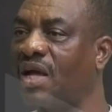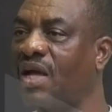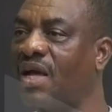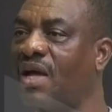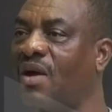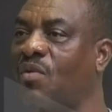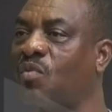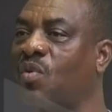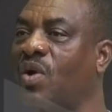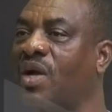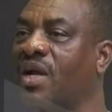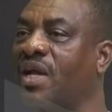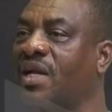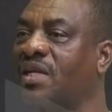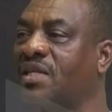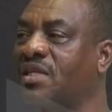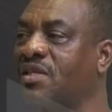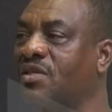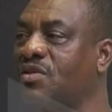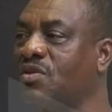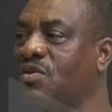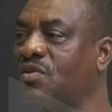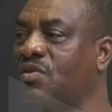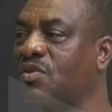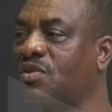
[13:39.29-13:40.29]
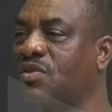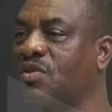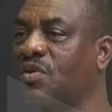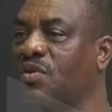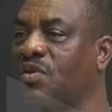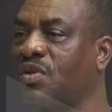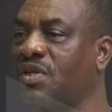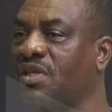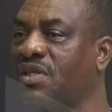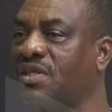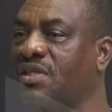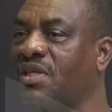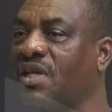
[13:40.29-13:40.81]
and we're getting used to
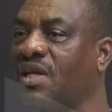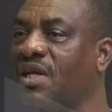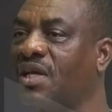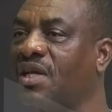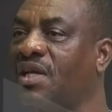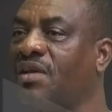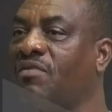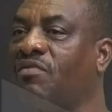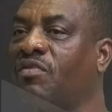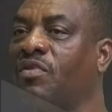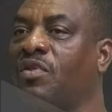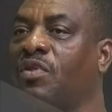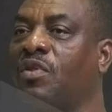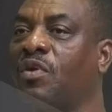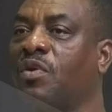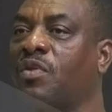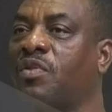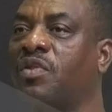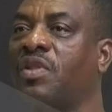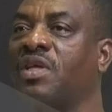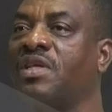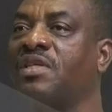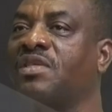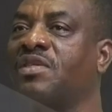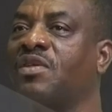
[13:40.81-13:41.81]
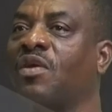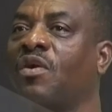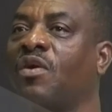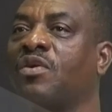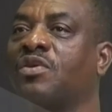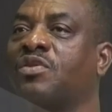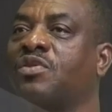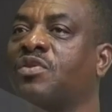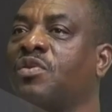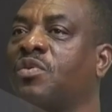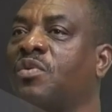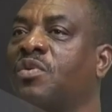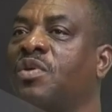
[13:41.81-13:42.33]
it, even though things
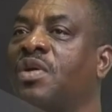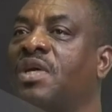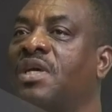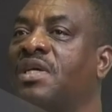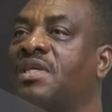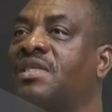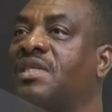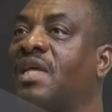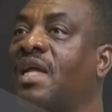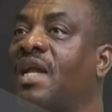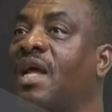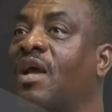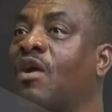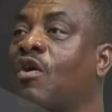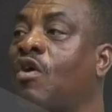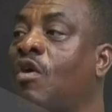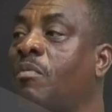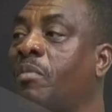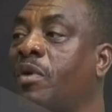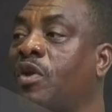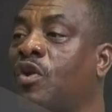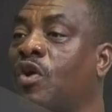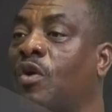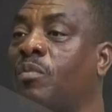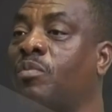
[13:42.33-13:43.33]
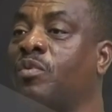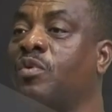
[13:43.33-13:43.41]
also started coming up.